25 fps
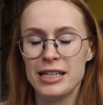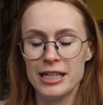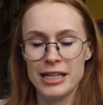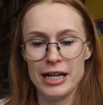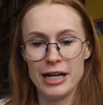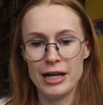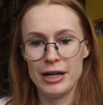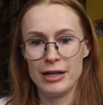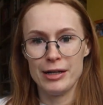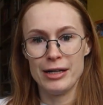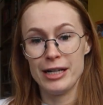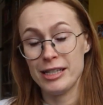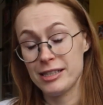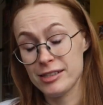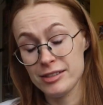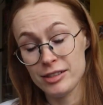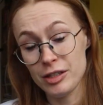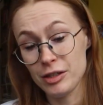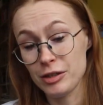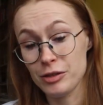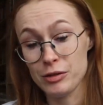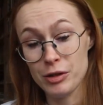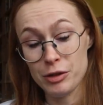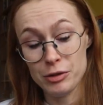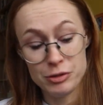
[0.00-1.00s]
It's
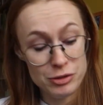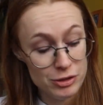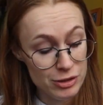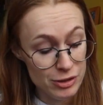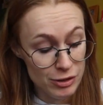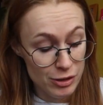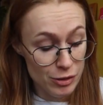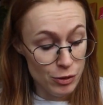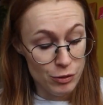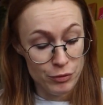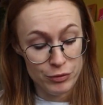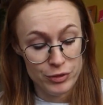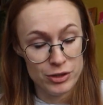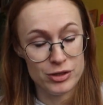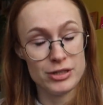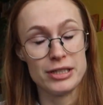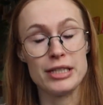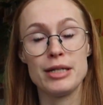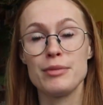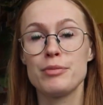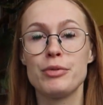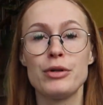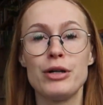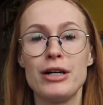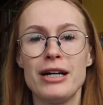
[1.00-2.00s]
not gross,
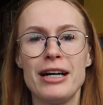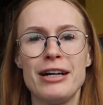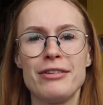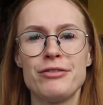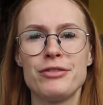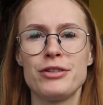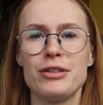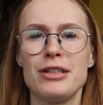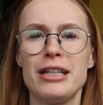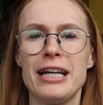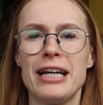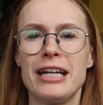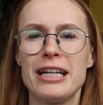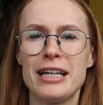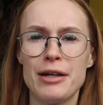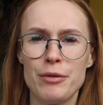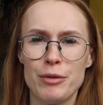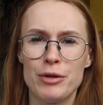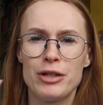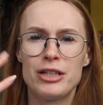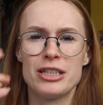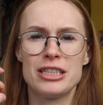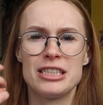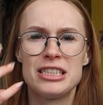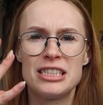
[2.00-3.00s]
obviously, but I feel like I
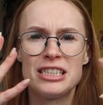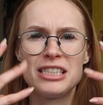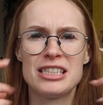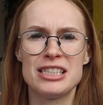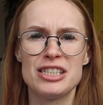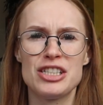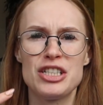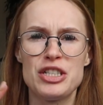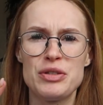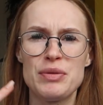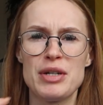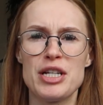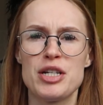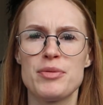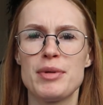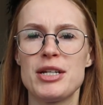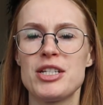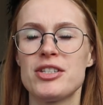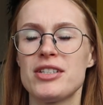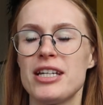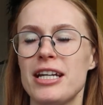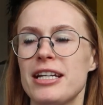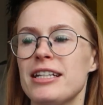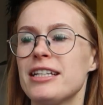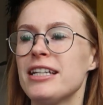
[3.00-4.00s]
want to scratch my
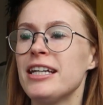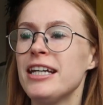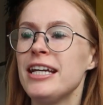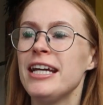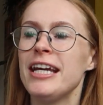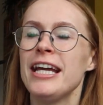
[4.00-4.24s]
skin.